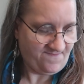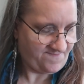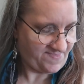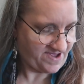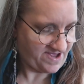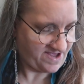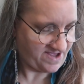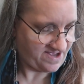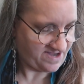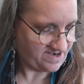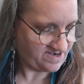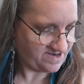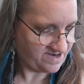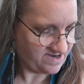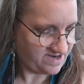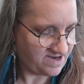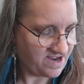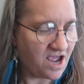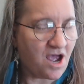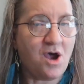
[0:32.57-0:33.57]
But,
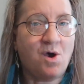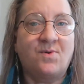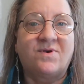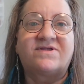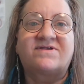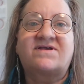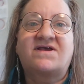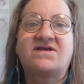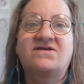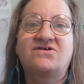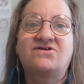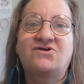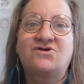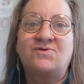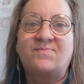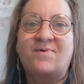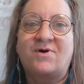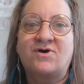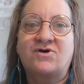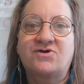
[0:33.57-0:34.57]
oh, it's because
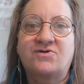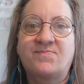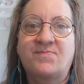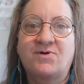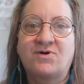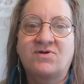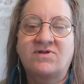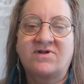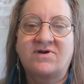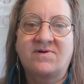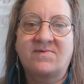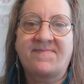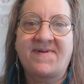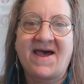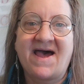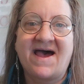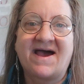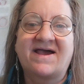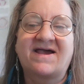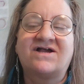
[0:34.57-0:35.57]
2 bars per little
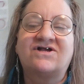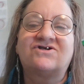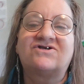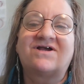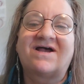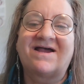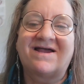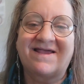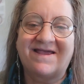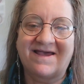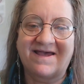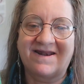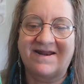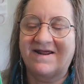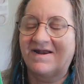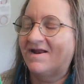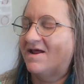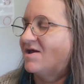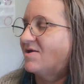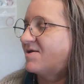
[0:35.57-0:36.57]
package. I get
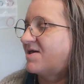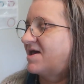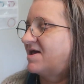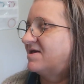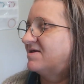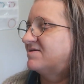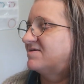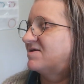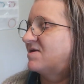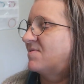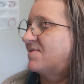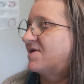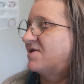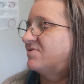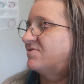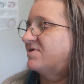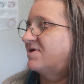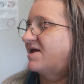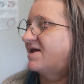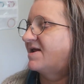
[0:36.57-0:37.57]
it. Okay, so
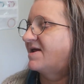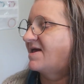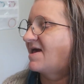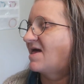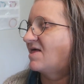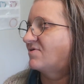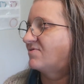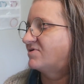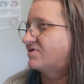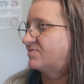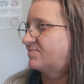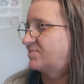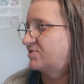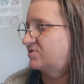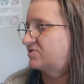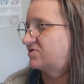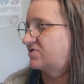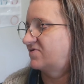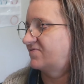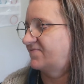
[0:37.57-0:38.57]
190 calories per
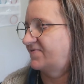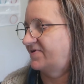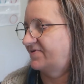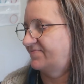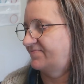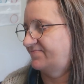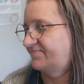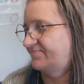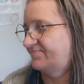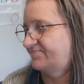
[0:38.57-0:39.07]
serving.